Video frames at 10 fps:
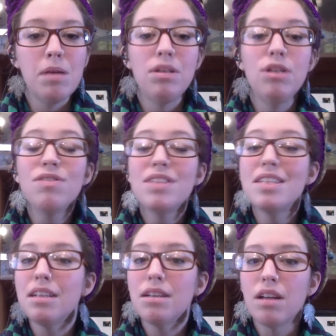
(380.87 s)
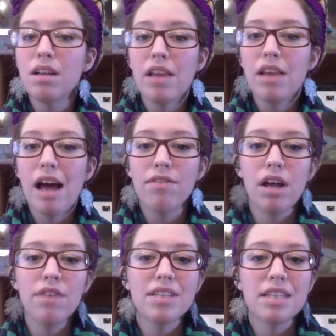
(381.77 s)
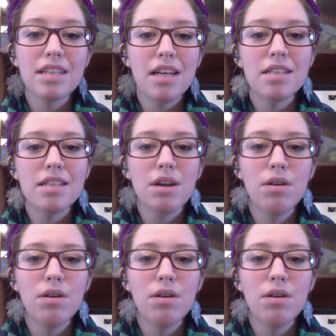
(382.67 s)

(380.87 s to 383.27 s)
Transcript: you've seen have a lot of success,